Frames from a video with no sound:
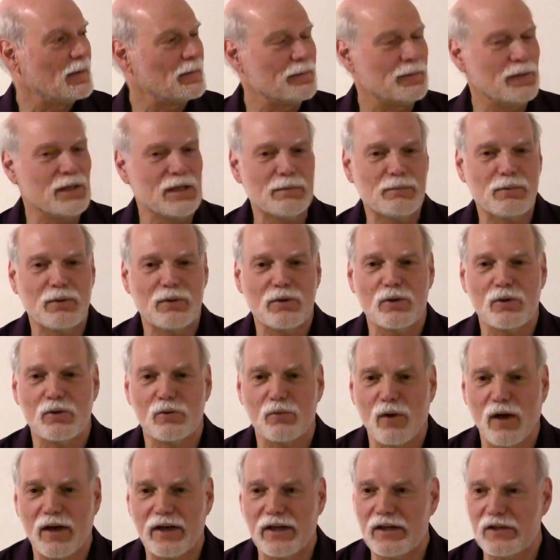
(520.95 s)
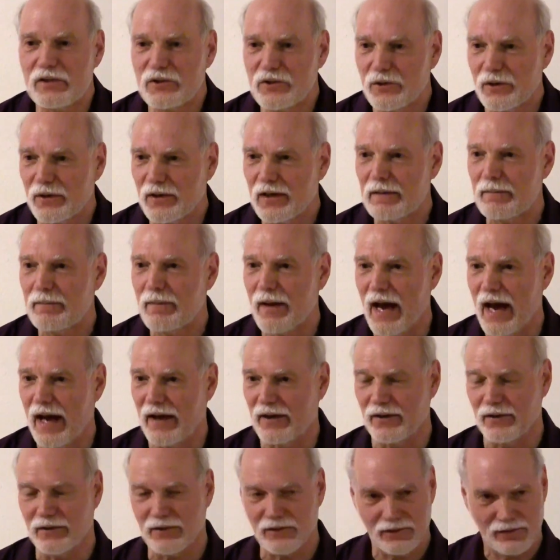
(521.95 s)
People who run enduring
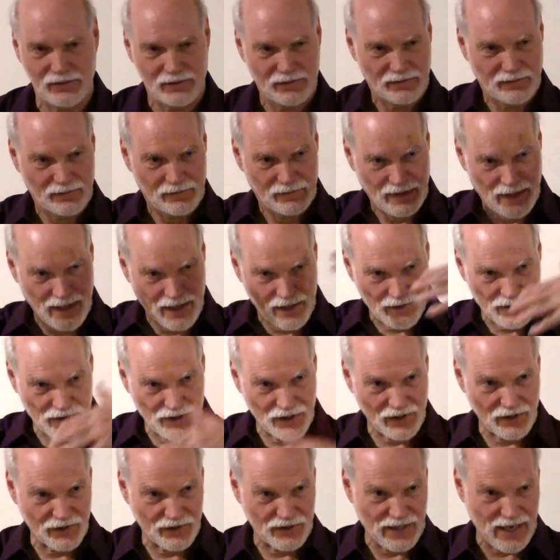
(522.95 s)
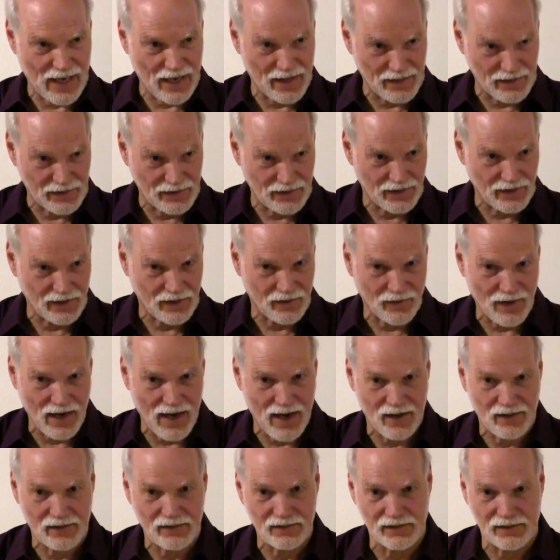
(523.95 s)
pattern, energy goes down into the
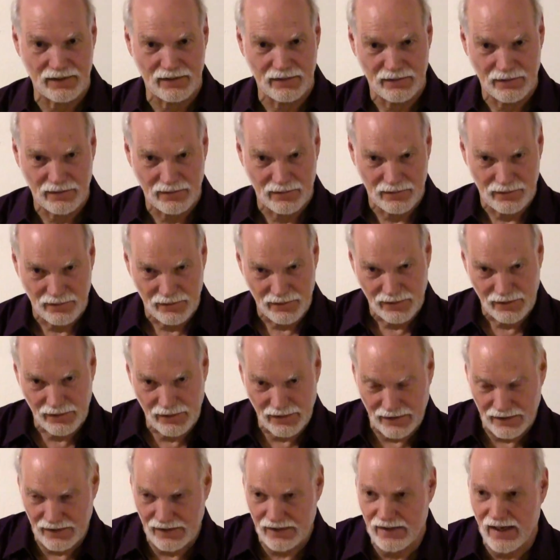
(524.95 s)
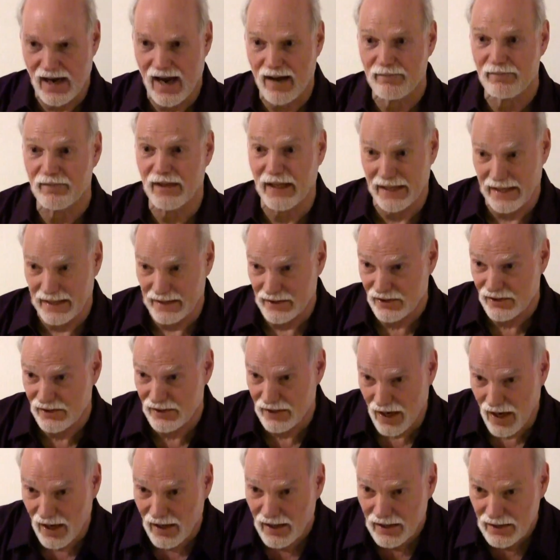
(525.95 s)
ground, they get
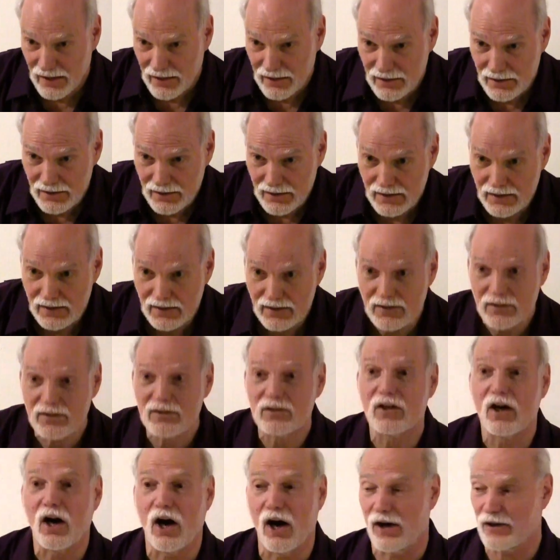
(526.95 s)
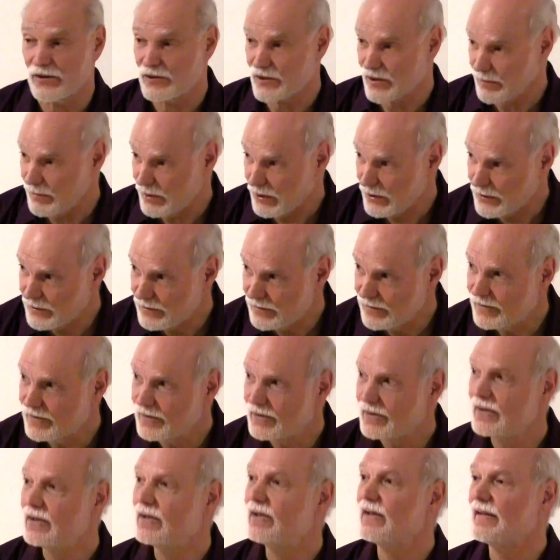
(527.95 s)
stuck, hard to move.
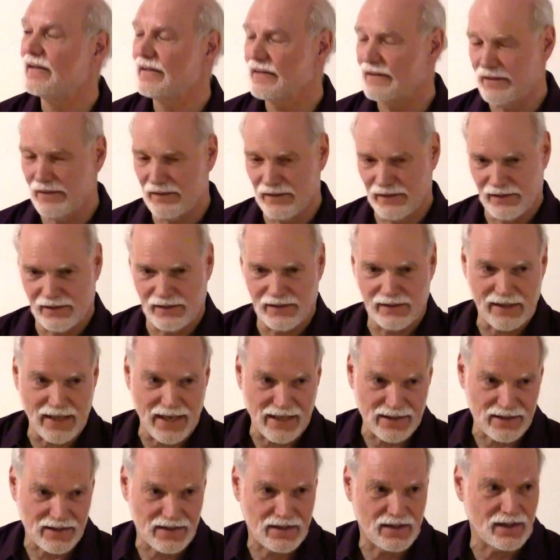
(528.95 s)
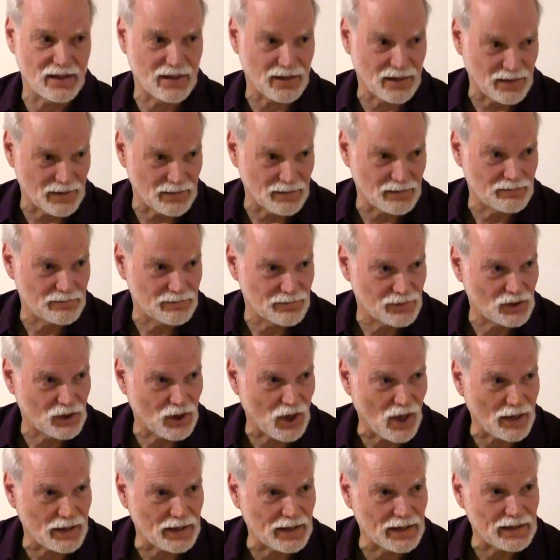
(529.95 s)
That's the
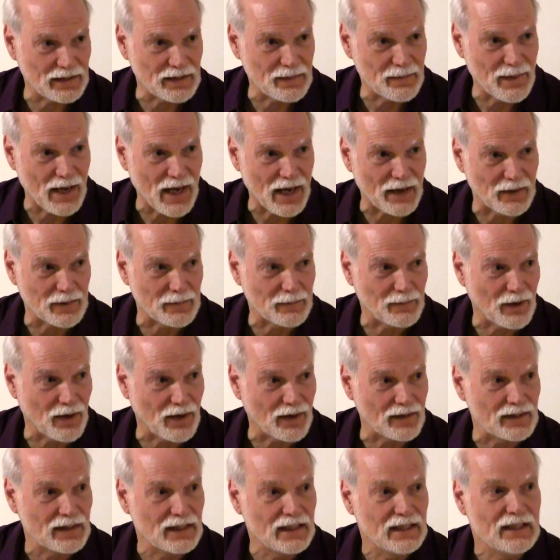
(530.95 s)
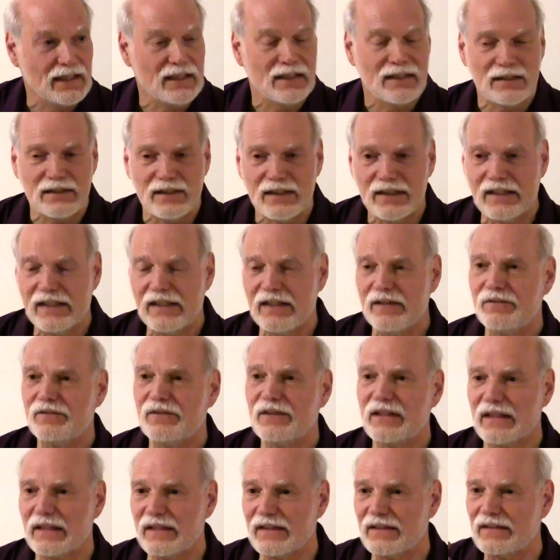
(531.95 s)
caught in the pattern part. The gift
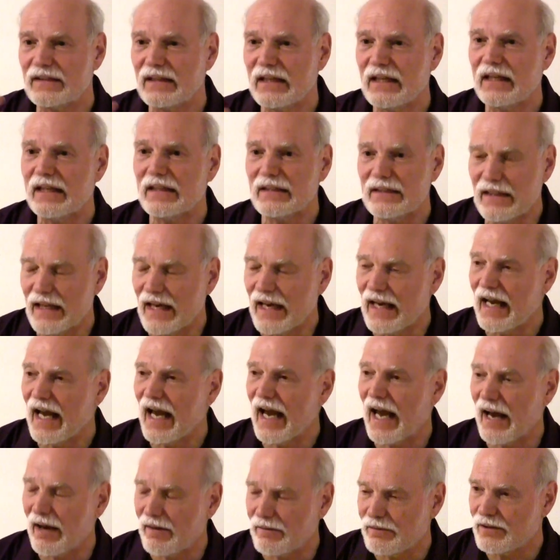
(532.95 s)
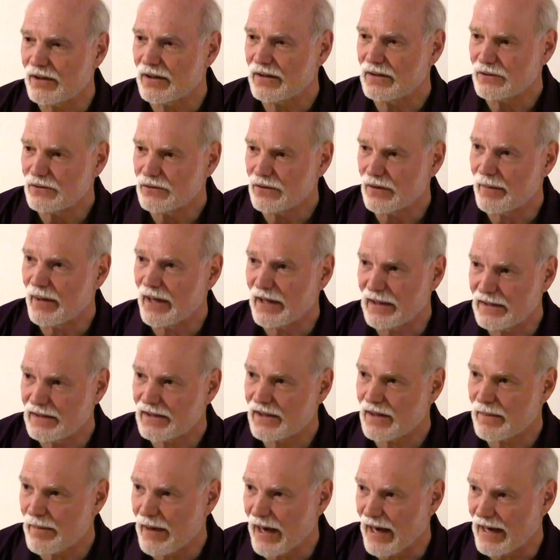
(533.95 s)
is they have tremendous
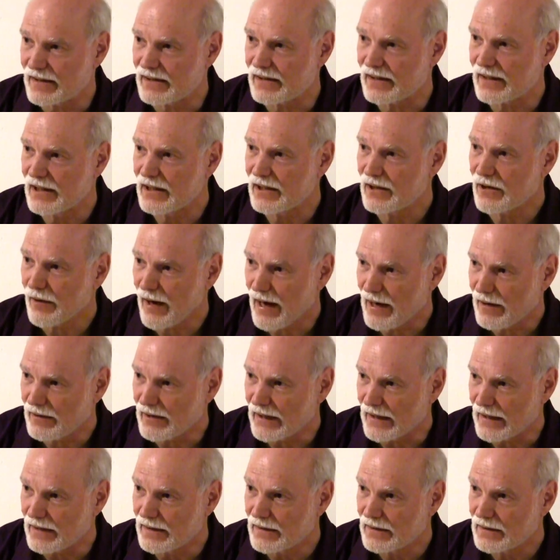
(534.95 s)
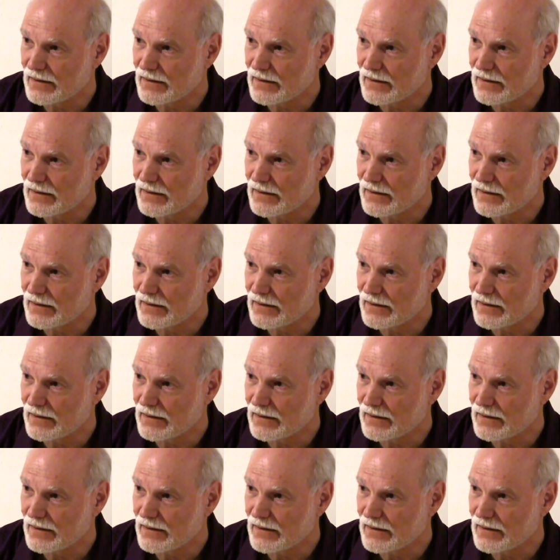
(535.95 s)
capacity at grounding.